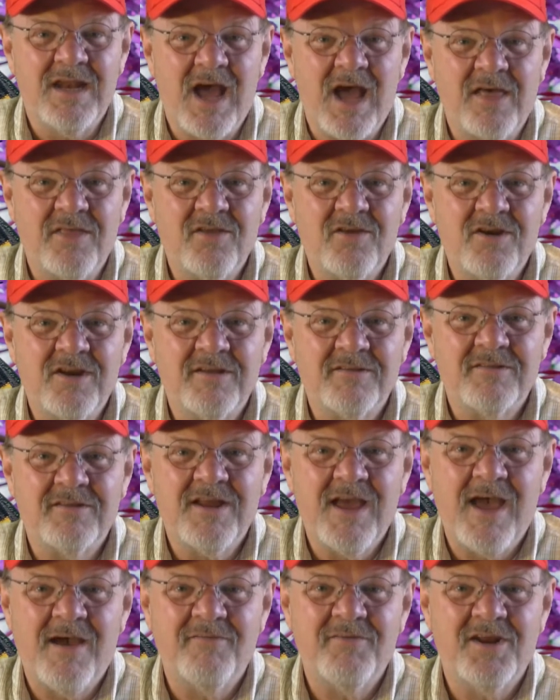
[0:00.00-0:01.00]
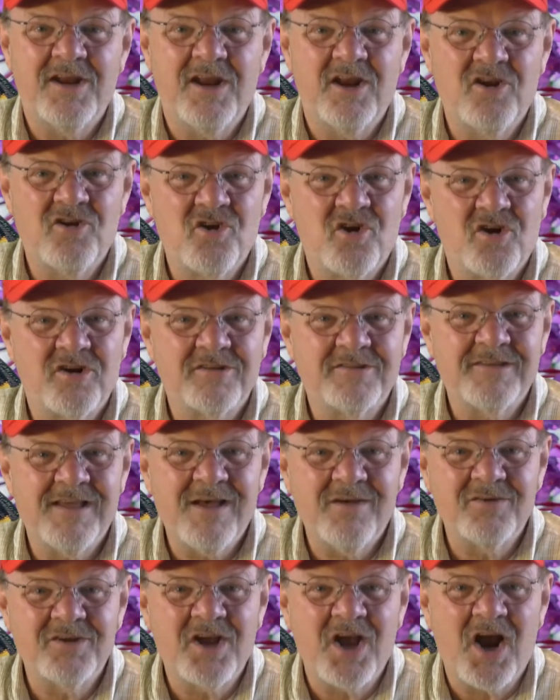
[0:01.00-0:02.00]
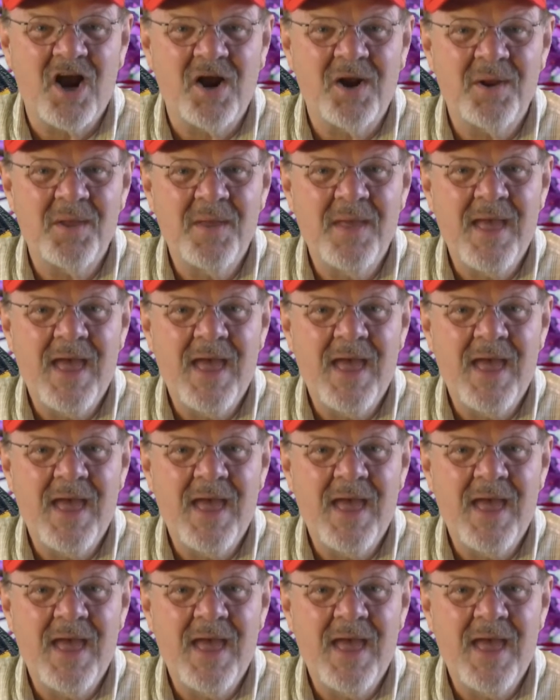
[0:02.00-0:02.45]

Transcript: Neither does it have an internal sound card.